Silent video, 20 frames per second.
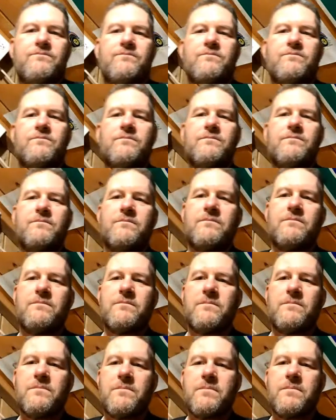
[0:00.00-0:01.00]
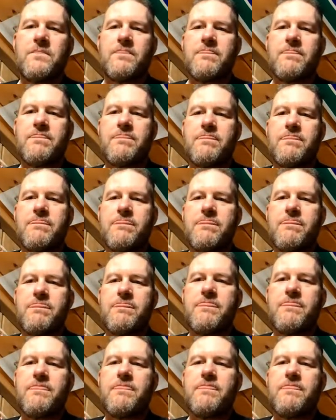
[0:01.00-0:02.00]

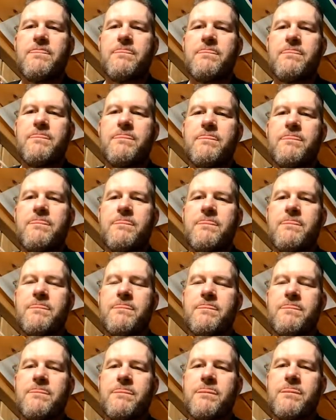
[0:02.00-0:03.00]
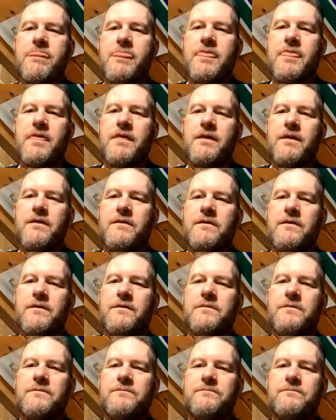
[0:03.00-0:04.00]

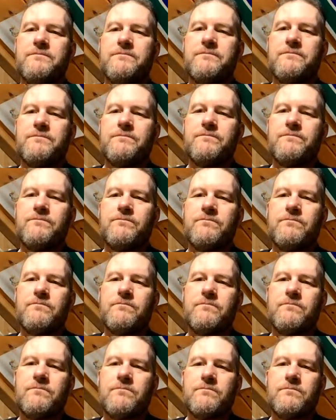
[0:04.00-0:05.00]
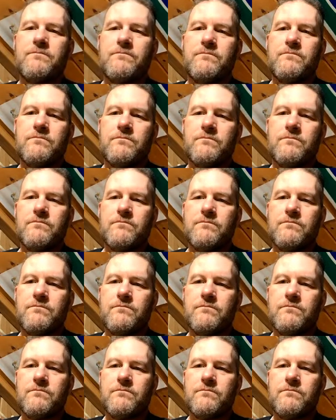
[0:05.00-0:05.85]
This person isn't speaking.